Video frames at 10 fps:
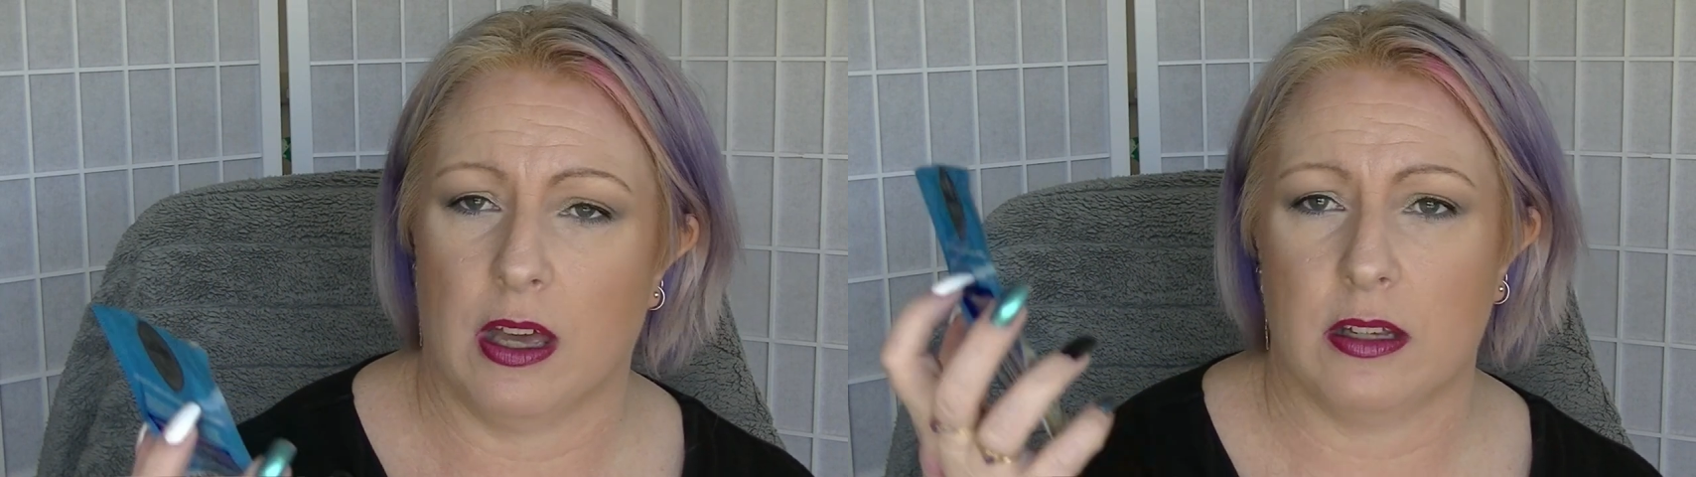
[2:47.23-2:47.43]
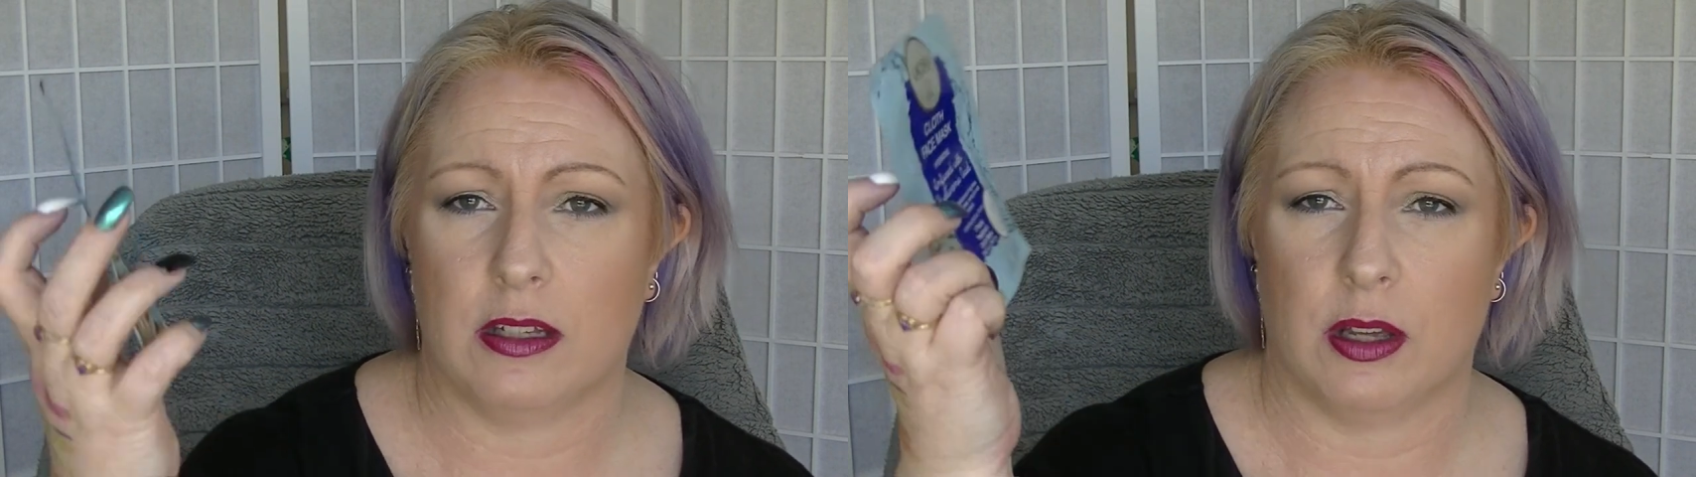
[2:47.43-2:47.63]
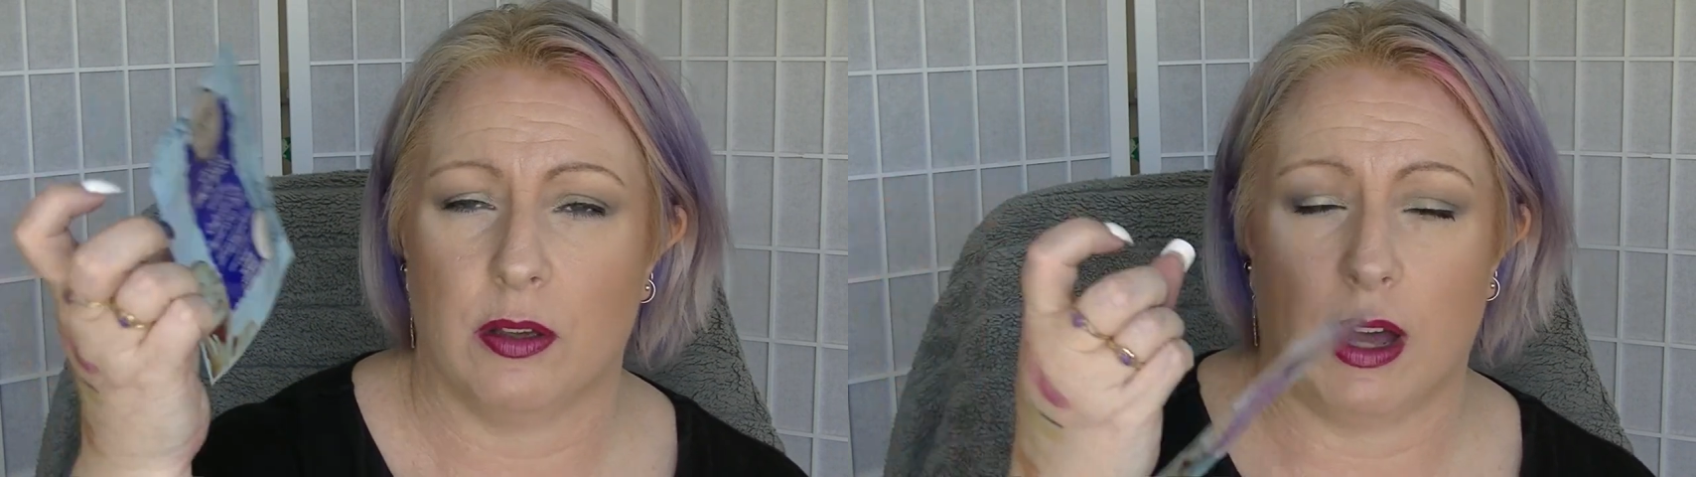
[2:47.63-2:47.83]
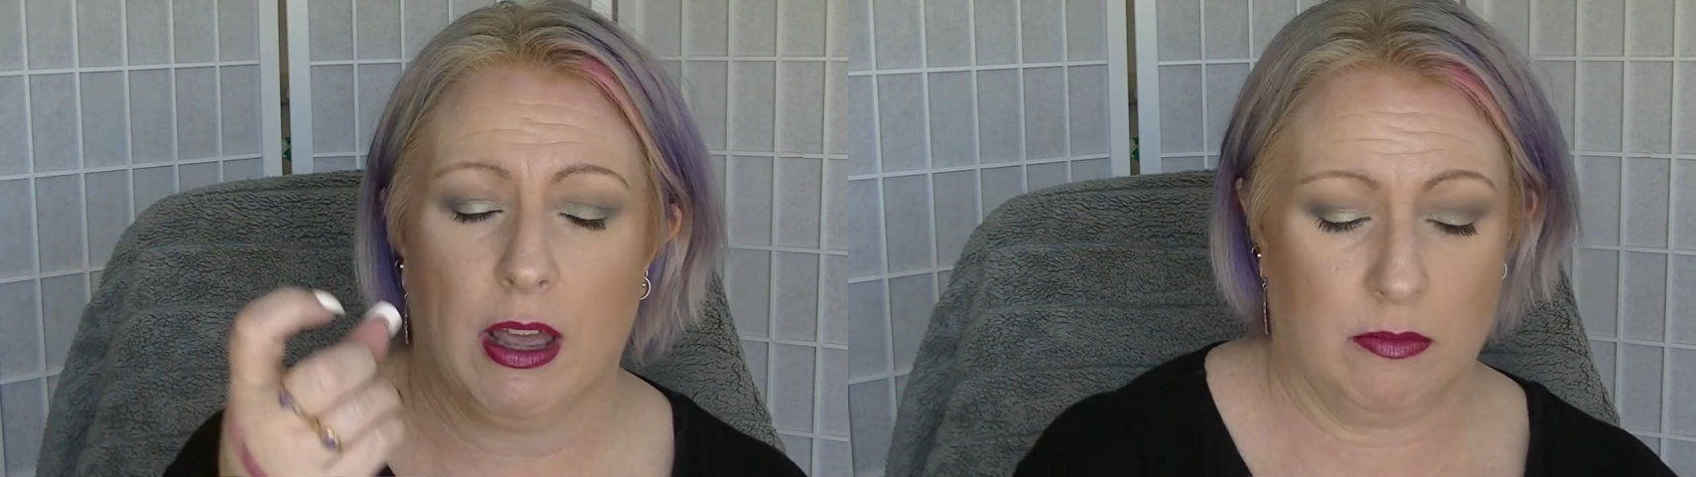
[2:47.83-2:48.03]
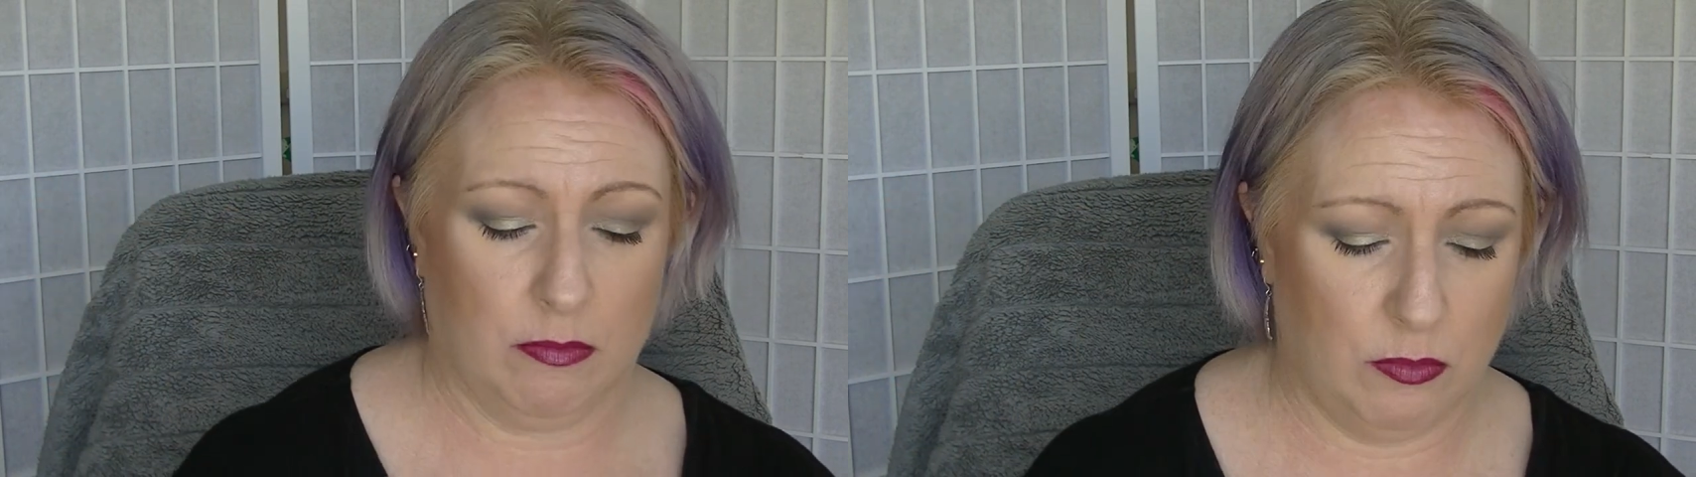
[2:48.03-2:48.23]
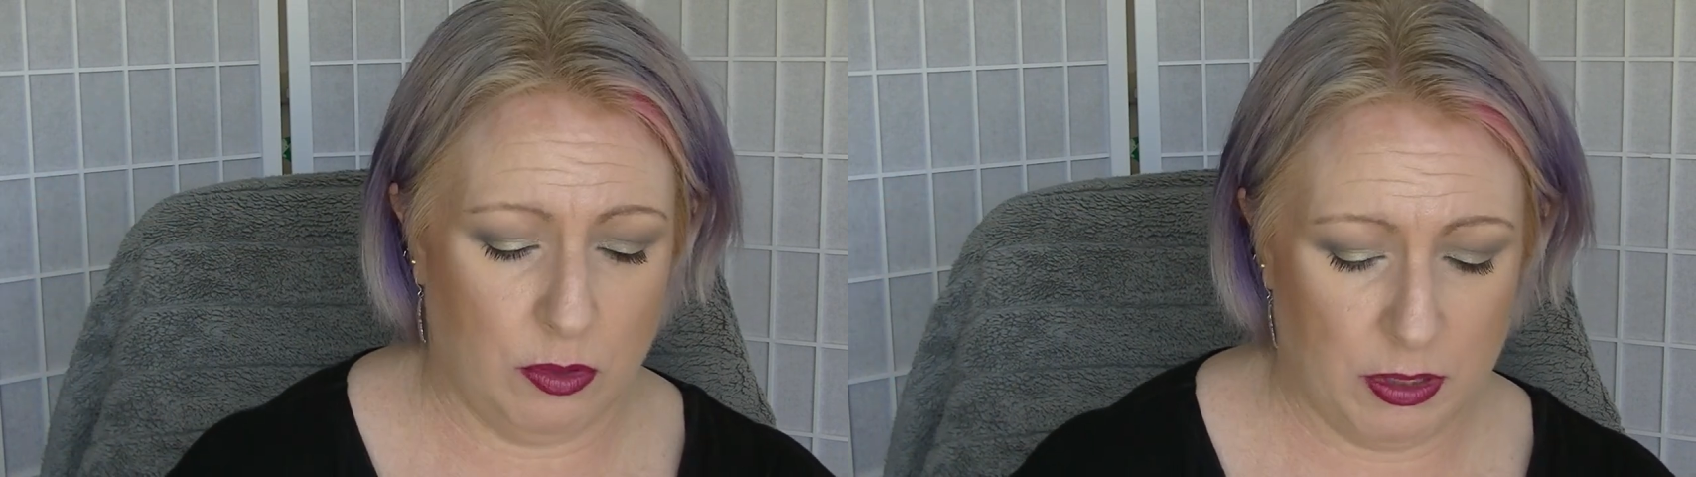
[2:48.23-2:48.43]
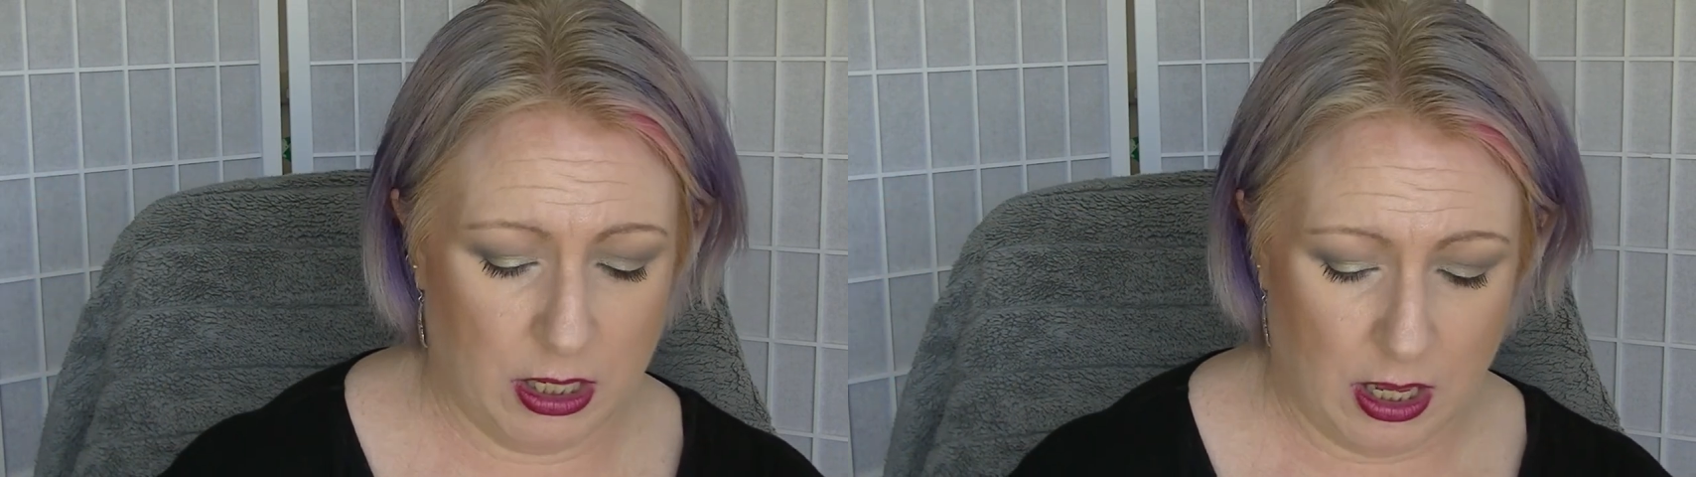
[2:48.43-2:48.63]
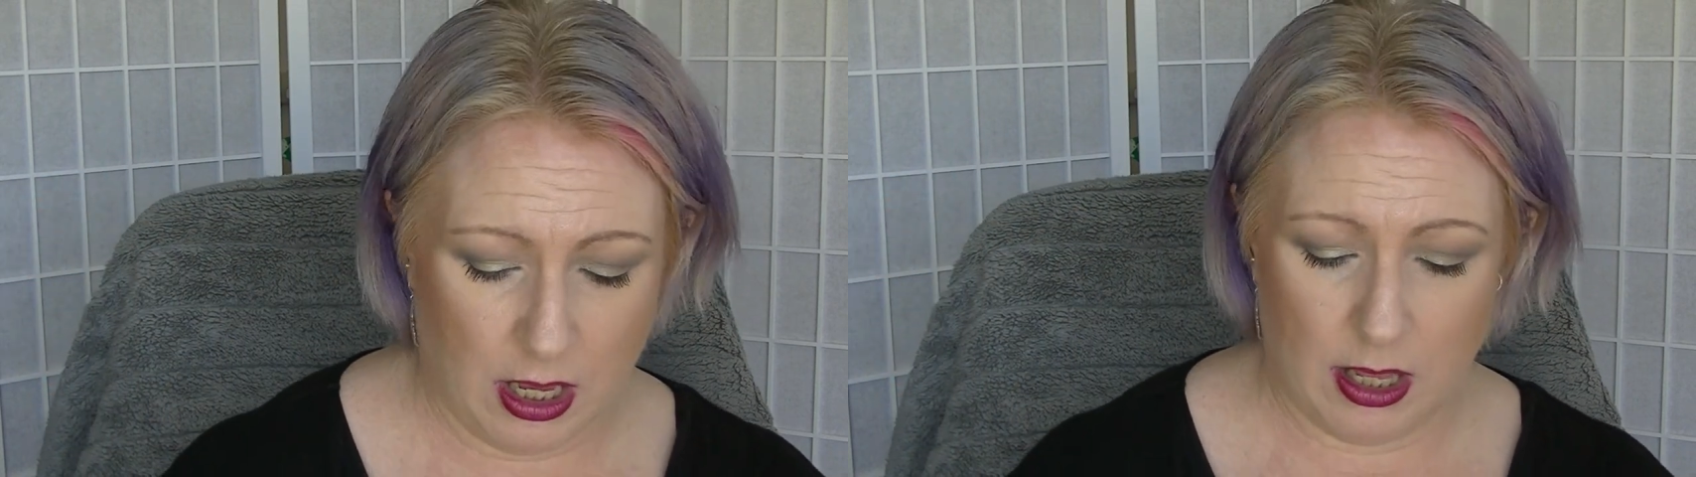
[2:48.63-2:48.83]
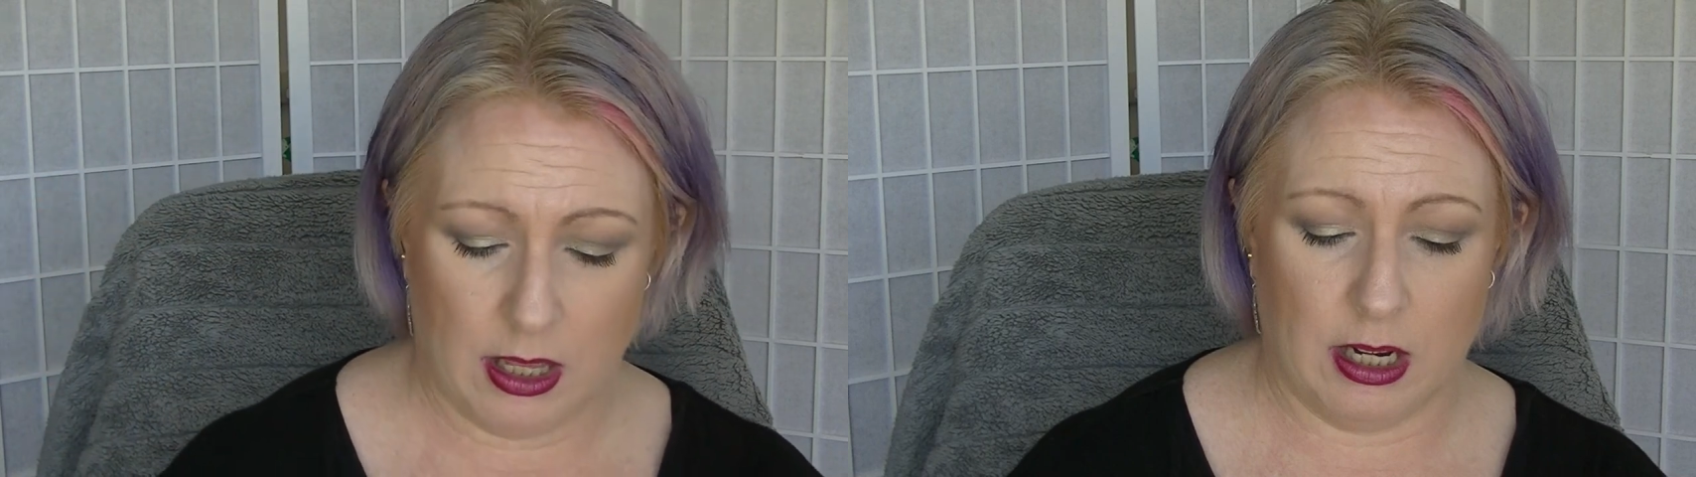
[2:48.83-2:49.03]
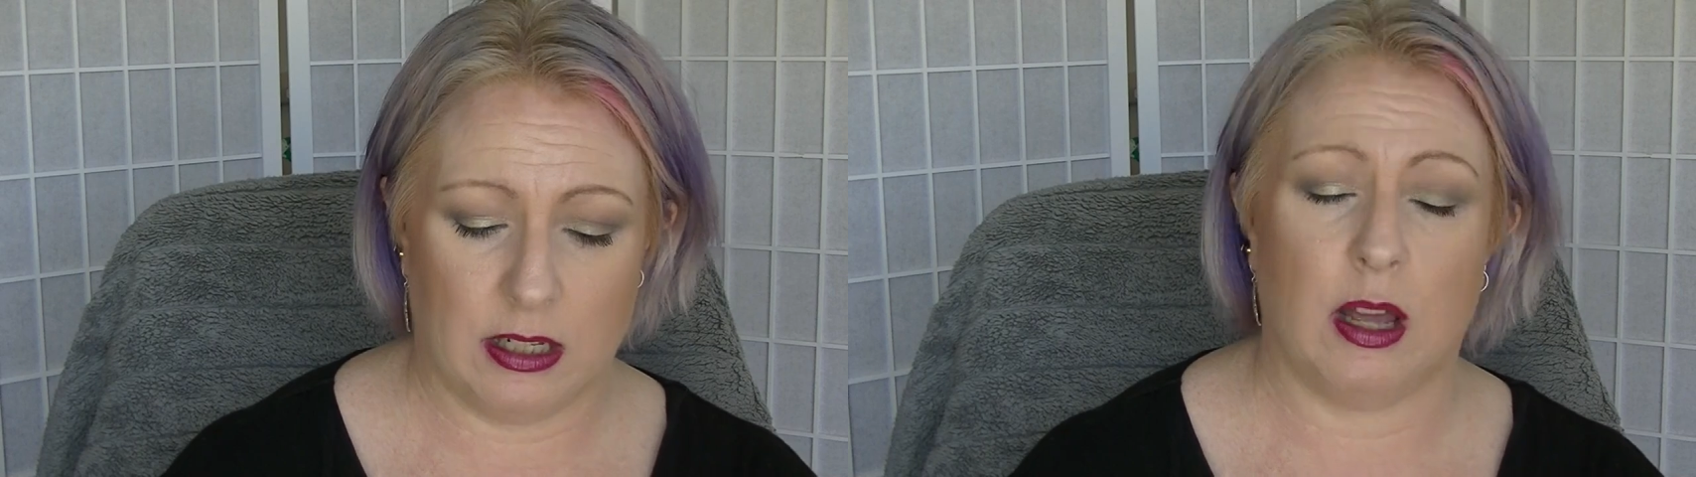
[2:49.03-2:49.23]
So
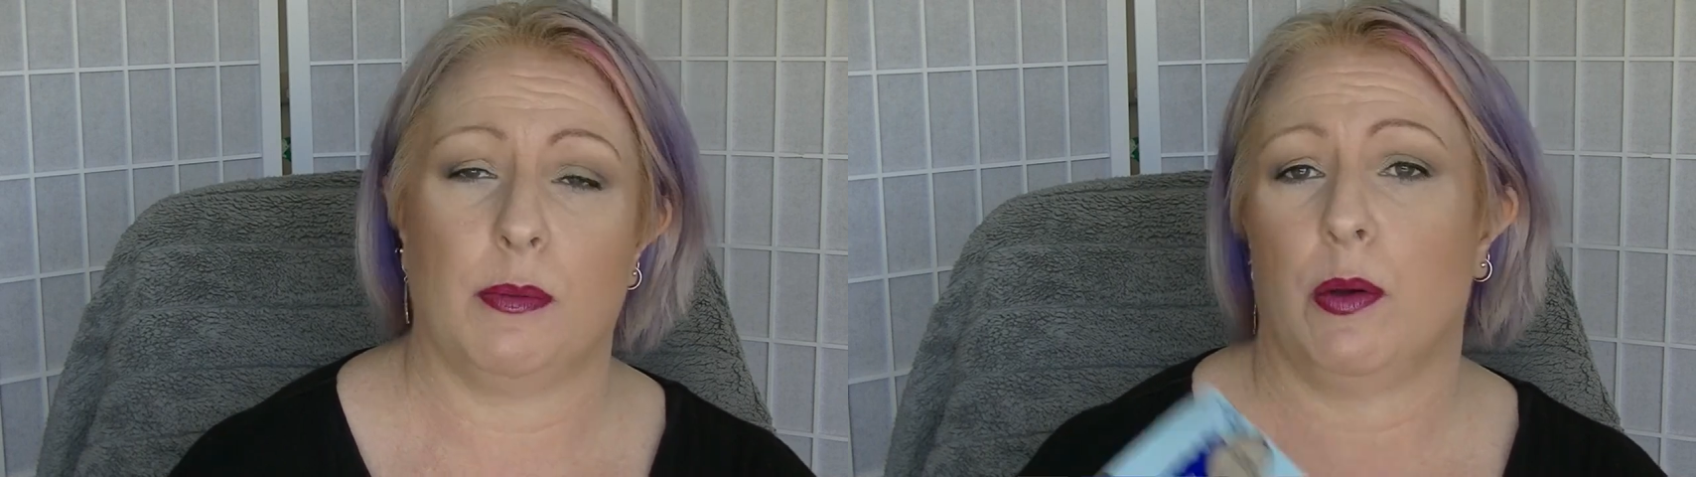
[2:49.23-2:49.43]
the next time